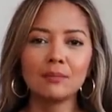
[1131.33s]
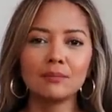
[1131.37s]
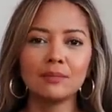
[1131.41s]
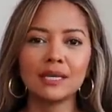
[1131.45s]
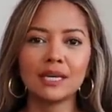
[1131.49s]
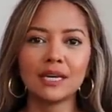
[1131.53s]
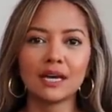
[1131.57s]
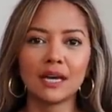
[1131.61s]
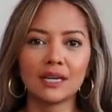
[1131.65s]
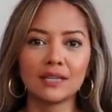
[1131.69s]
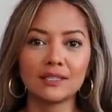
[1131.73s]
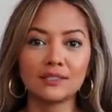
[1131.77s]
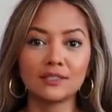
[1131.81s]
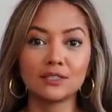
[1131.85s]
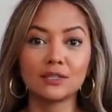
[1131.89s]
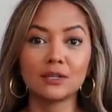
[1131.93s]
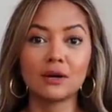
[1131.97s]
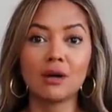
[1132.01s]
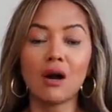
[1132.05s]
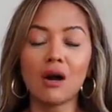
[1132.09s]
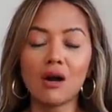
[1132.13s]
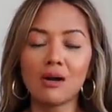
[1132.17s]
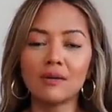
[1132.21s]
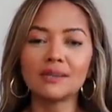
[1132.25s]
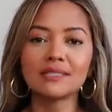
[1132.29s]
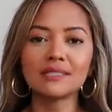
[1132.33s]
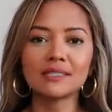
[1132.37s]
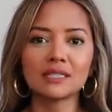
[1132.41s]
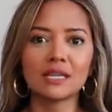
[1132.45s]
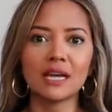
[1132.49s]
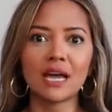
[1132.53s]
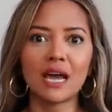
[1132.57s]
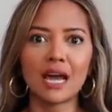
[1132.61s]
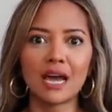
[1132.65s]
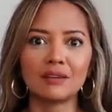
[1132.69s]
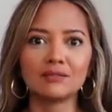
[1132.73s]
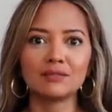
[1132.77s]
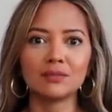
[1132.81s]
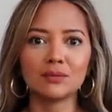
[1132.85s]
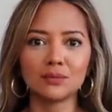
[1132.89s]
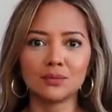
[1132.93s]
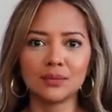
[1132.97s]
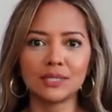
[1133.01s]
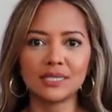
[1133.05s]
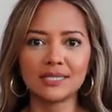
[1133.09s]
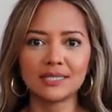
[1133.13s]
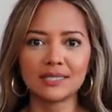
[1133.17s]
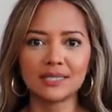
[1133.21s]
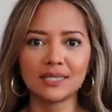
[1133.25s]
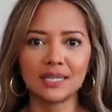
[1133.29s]
because you're always gonna have a
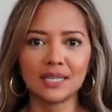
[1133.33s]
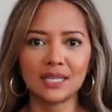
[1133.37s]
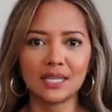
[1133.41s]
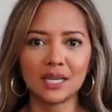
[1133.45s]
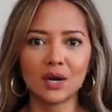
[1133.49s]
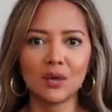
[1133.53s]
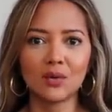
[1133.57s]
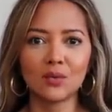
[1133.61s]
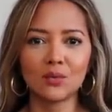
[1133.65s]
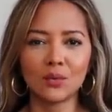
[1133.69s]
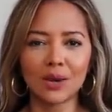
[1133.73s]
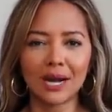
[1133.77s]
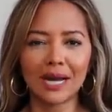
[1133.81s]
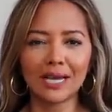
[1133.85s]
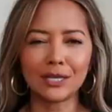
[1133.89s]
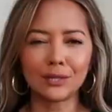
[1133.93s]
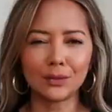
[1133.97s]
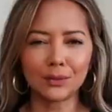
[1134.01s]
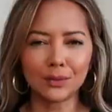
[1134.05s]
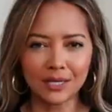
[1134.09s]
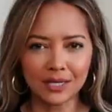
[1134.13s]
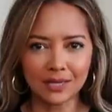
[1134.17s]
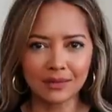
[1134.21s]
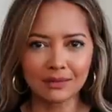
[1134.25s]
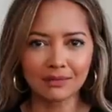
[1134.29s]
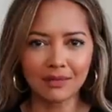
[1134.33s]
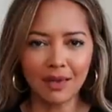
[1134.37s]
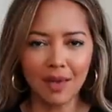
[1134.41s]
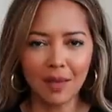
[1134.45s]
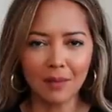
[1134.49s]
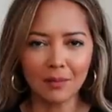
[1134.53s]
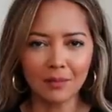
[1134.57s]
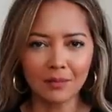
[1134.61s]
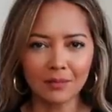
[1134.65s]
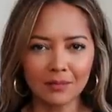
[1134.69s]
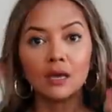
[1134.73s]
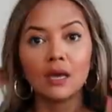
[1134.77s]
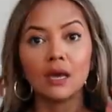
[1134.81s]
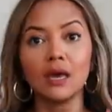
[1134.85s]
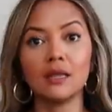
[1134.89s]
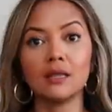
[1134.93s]
reason why you need them.